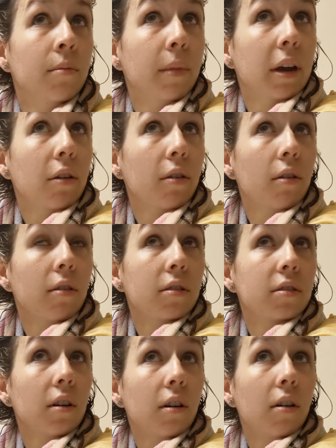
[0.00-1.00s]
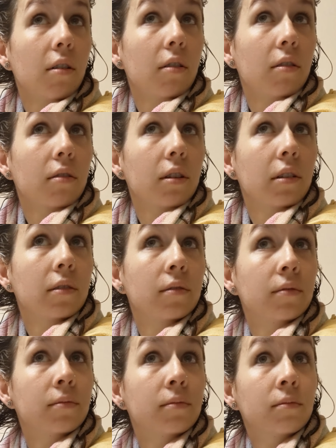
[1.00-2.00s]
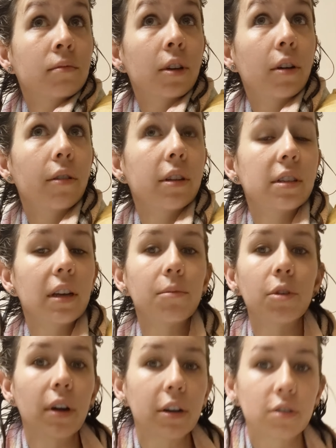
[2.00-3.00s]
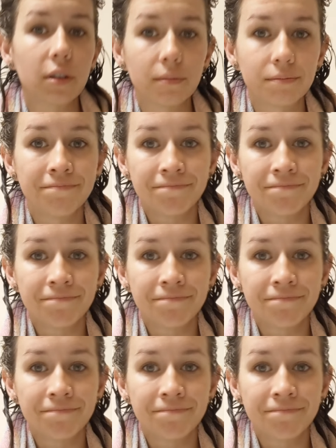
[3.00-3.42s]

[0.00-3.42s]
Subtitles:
my curls all go the same direction. So